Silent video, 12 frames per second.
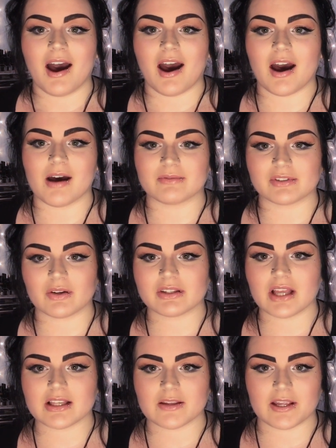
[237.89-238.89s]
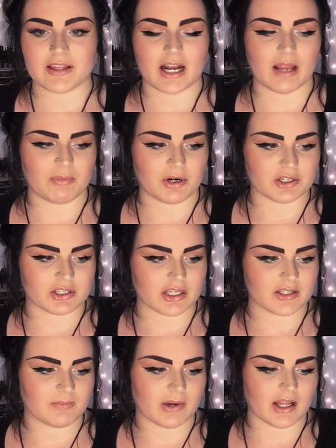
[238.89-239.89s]
Um, so it's not something that I
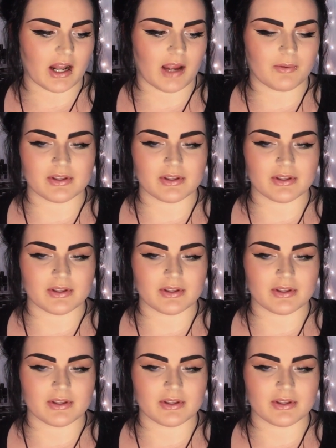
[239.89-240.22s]
purchased, but I